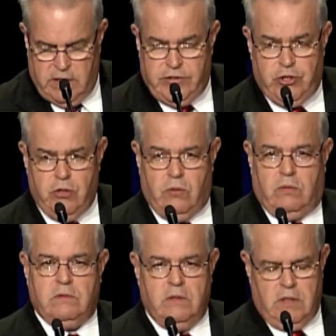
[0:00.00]
is you.
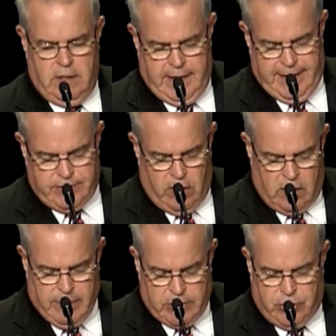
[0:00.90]
He's
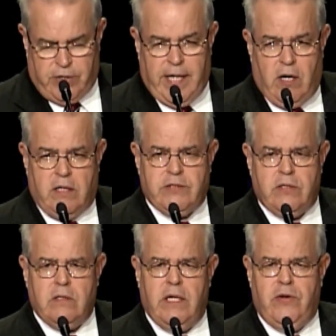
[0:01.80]
talking about your
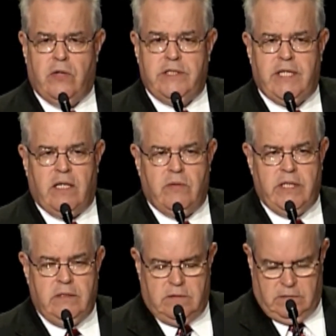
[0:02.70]
character and your
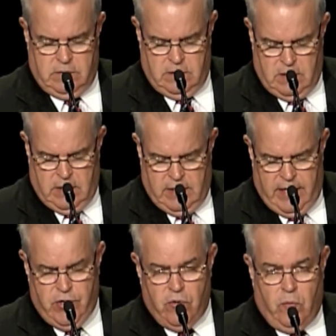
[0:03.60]
integrity
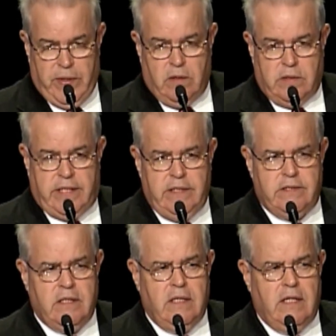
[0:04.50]
and your
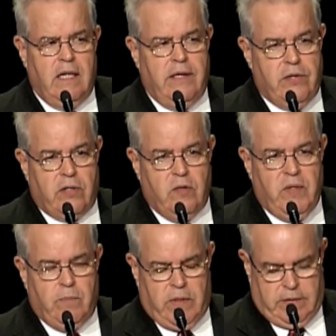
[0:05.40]
abilities and your
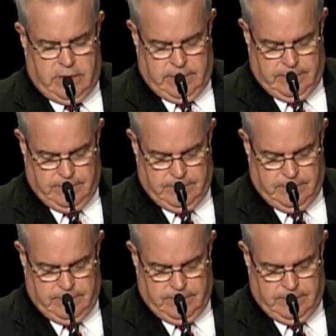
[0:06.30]
commitment.